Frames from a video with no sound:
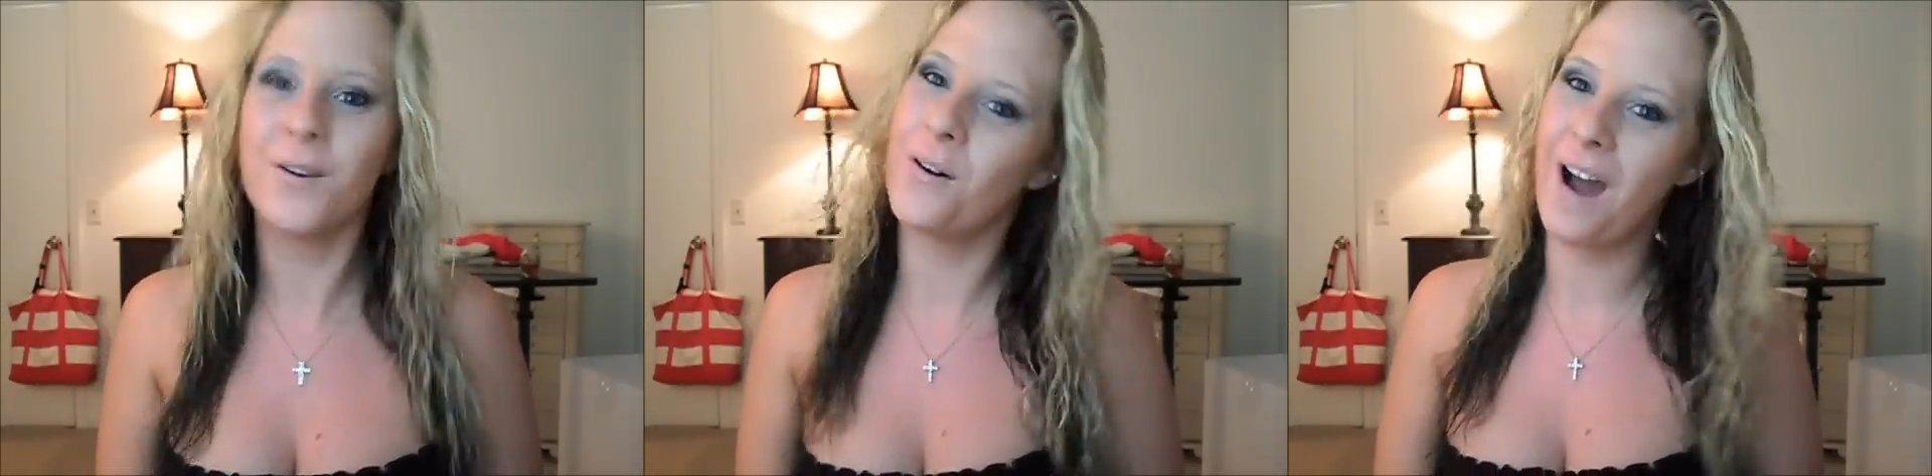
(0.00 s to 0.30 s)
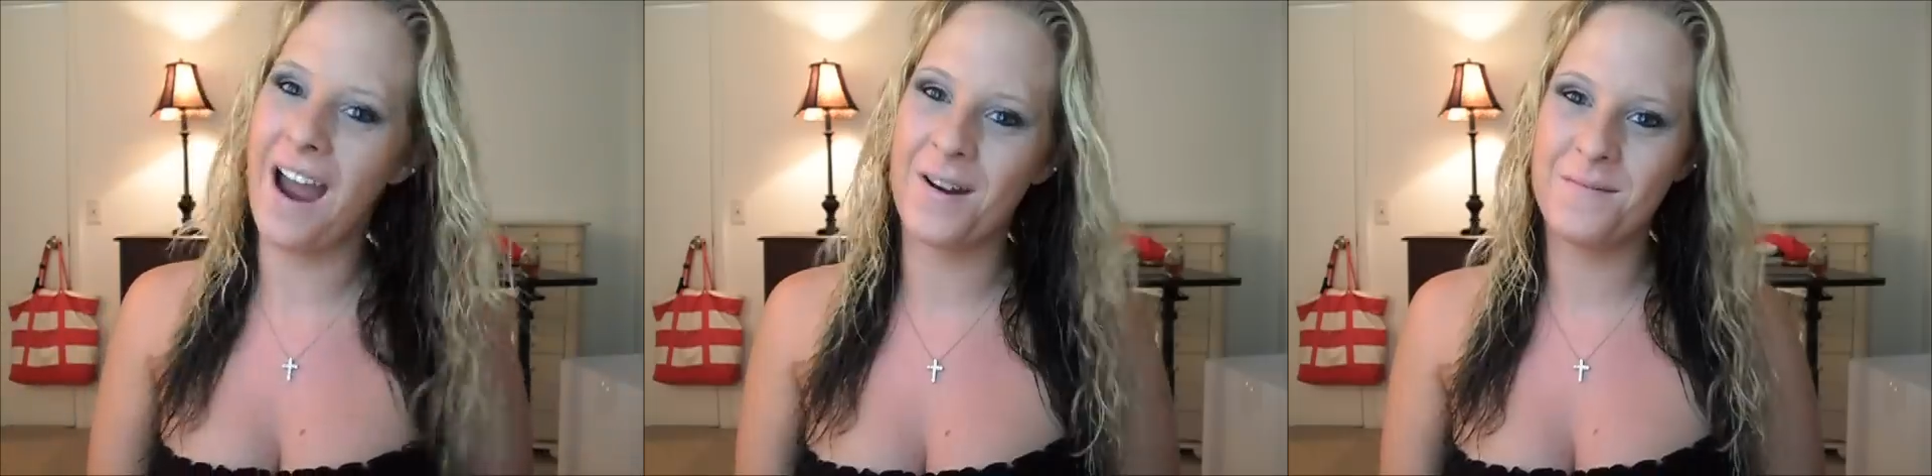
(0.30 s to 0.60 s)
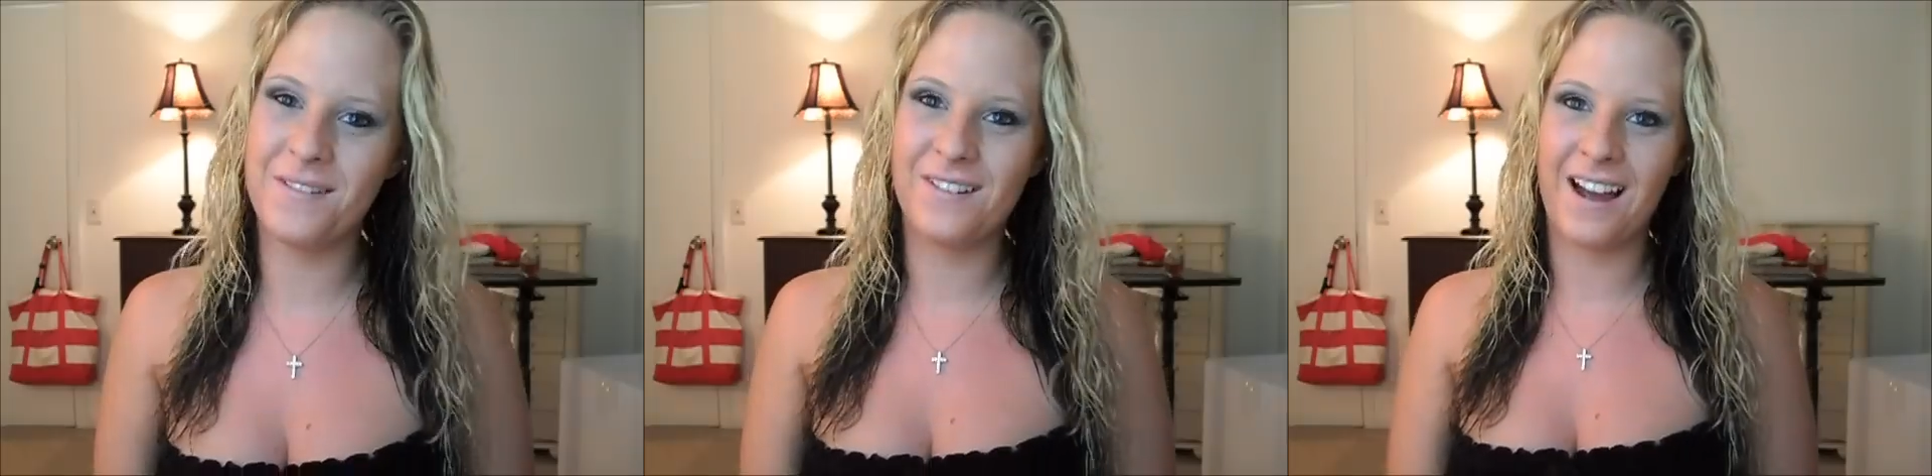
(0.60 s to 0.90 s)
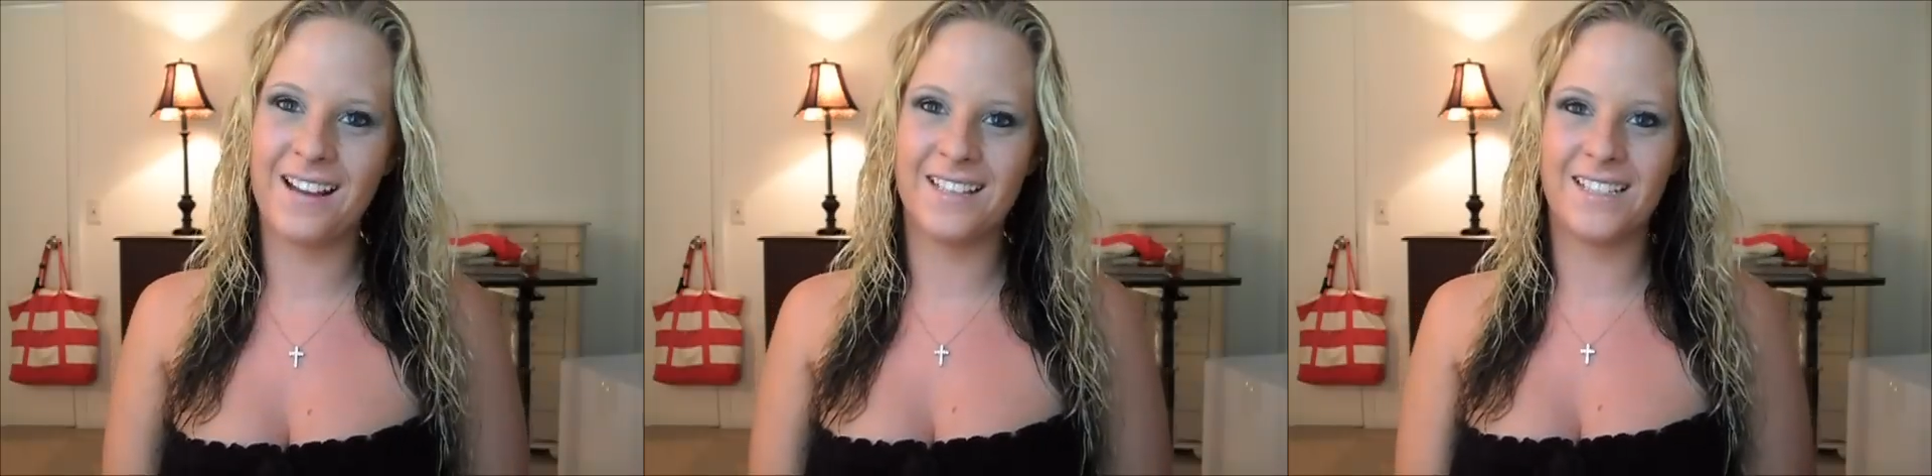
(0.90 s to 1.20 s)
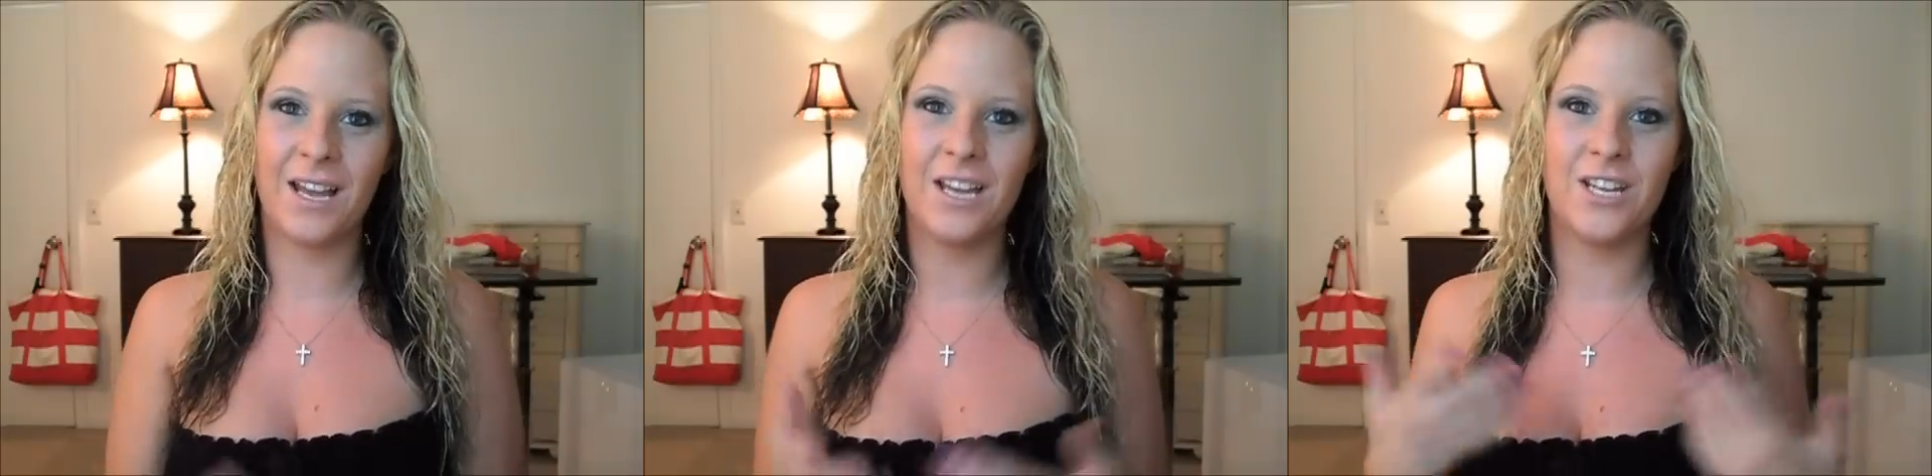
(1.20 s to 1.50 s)
So I hope you
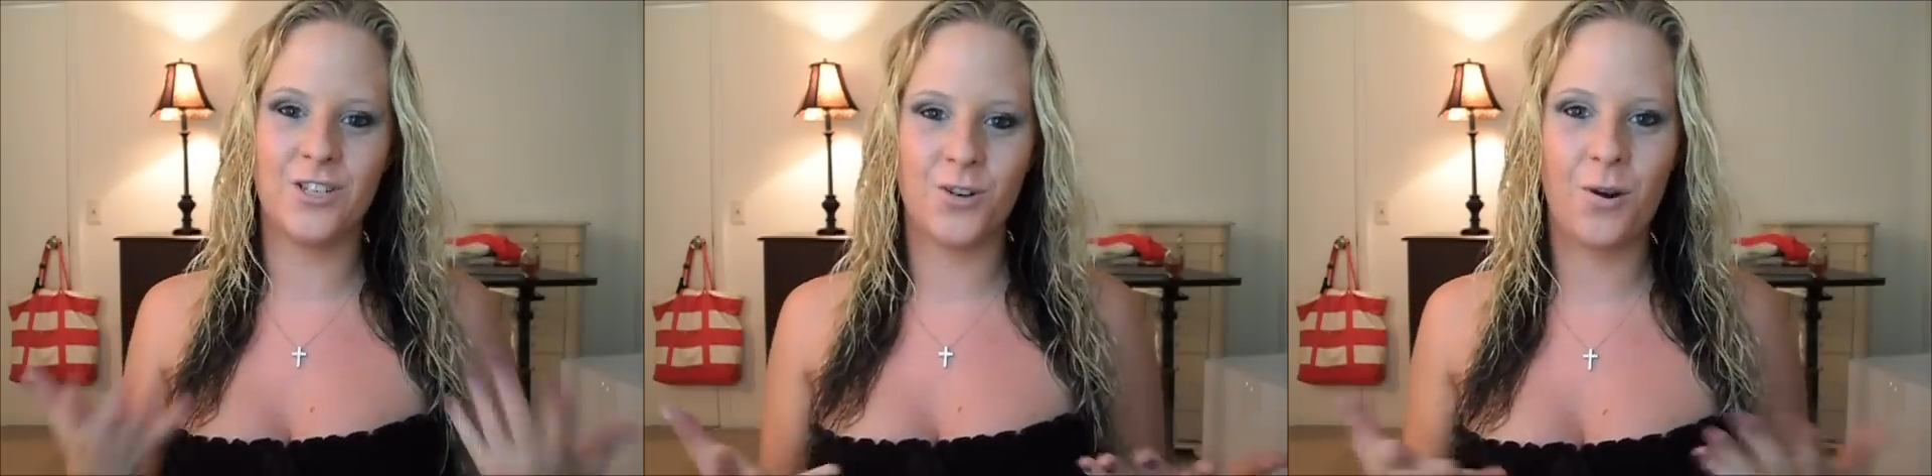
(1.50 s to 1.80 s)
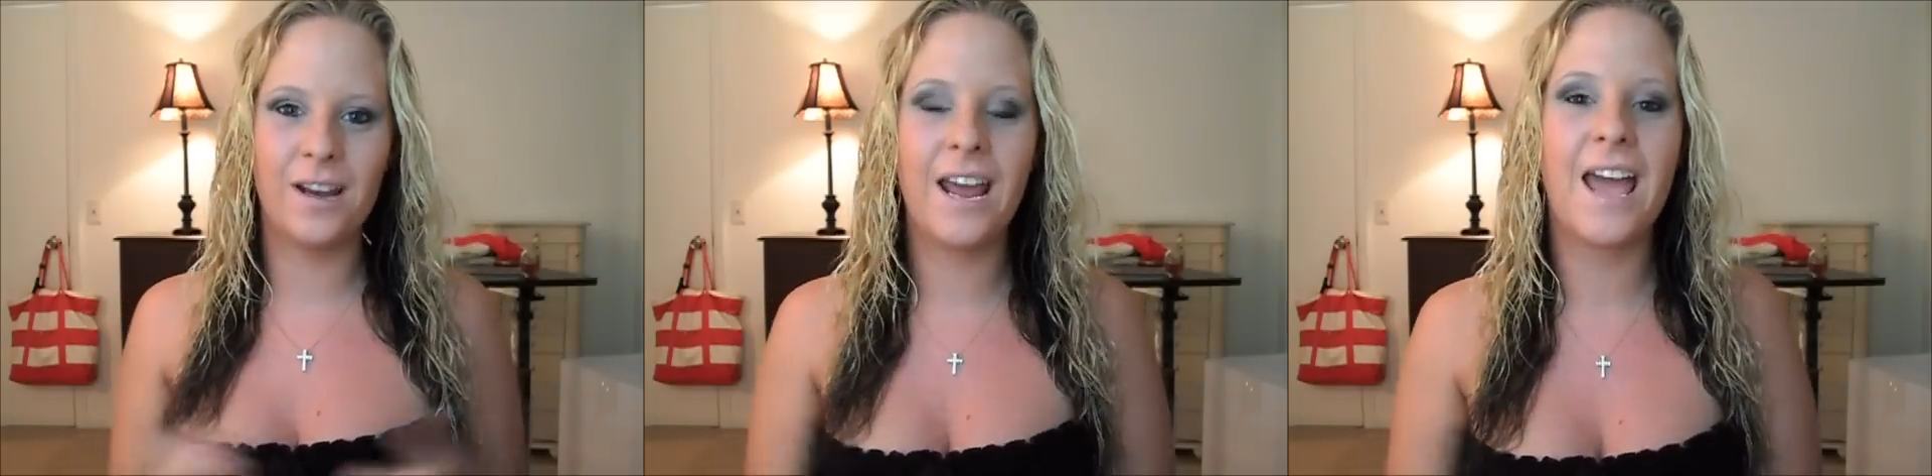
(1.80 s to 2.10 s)
guys enjoyed,